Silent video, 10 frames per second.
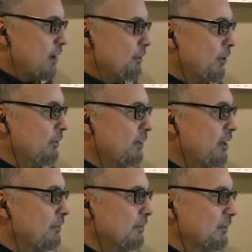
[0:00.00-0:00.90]
Most
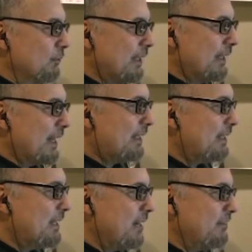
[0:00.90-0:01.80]
of them will
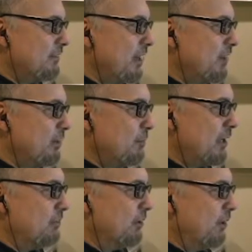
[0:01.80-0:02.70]
likely not stay on the
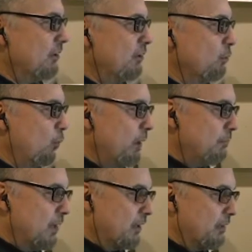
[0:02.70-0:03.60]
base longer than 1
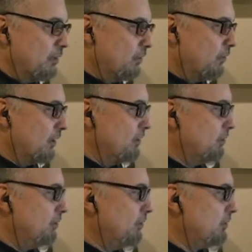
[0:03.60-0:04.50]
month, according
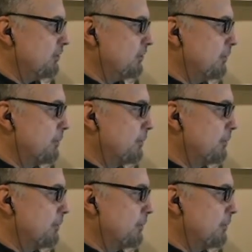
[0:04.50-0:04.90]
to officials.